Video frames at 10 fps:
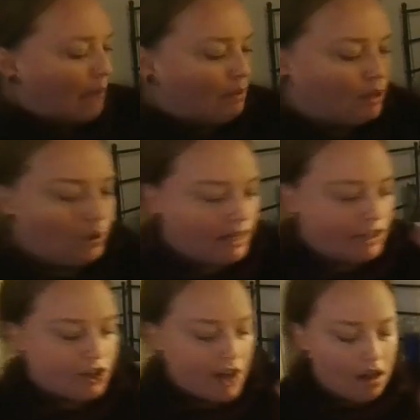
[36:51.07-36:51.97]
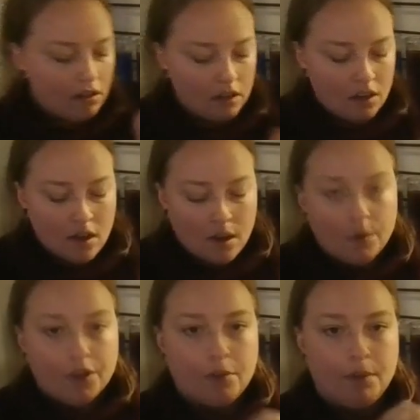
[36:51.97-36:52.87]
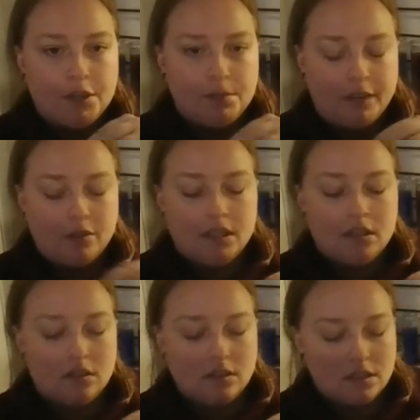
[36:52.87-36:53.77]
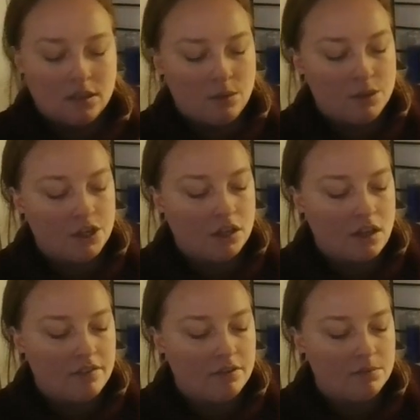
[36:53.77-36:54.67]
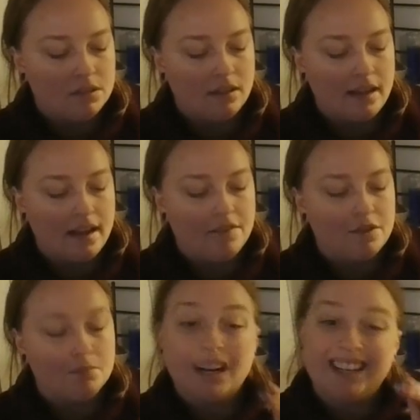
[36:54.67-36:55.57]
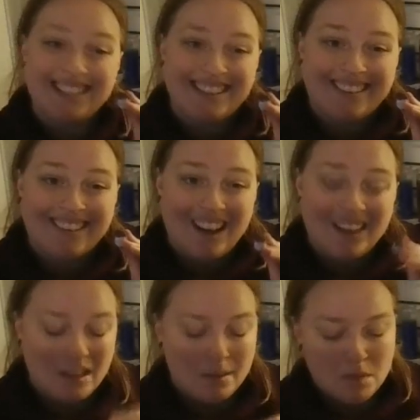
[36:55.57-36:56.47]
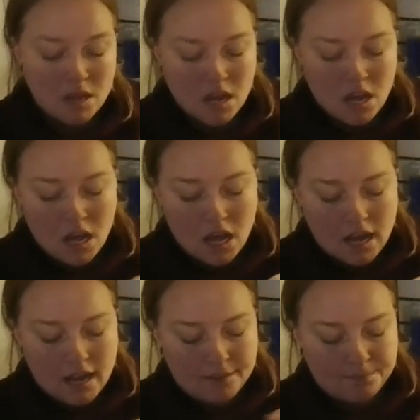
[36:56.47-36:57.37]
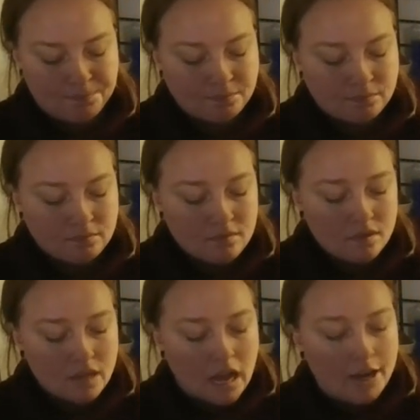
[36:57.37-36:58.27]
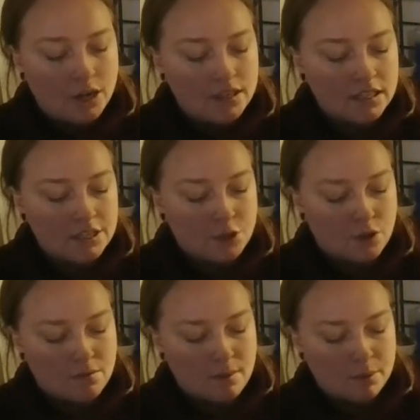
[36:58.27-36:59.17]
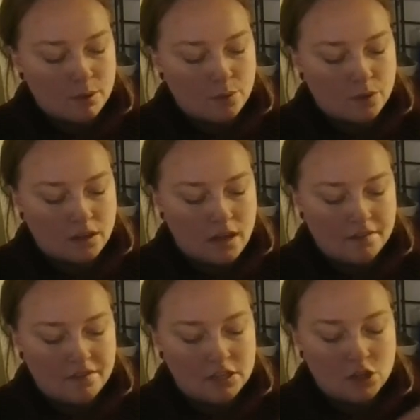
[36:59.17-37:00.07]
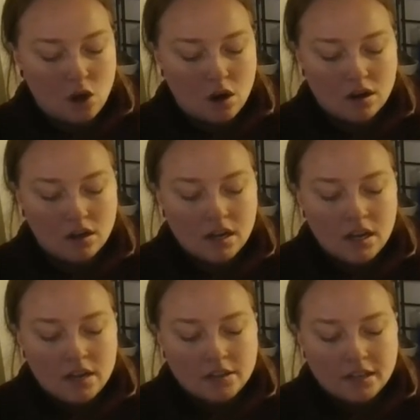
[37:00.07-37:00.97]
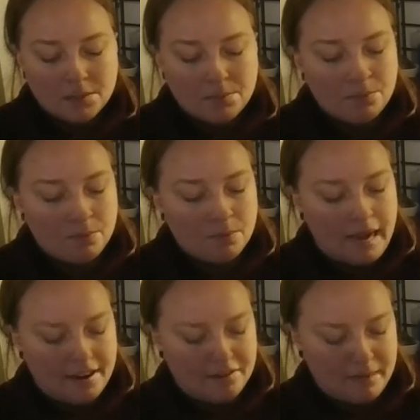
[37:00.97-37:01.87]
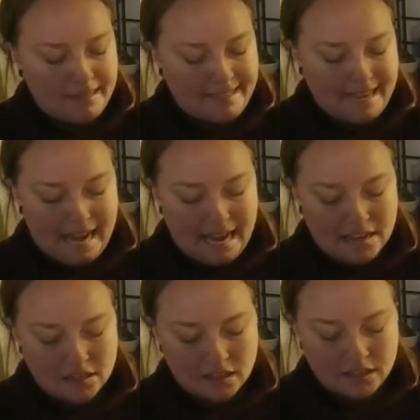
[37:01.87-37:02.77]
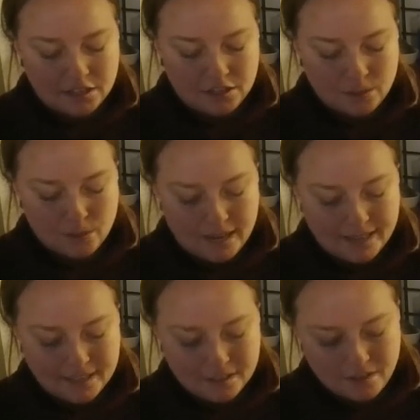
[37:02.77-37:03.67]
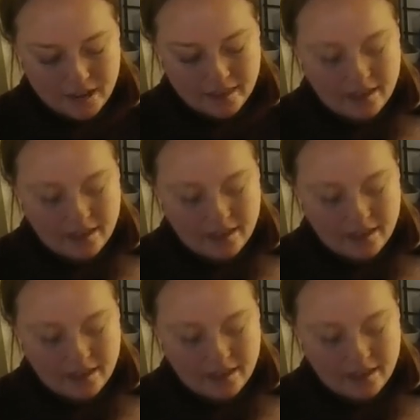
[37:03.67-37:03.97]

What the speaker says: an abalone shell with a bunch of my crystals, which a lot of them still have the price sticker on them. I honestly don't remember what a lot of these are, so that's kind of my task is to identify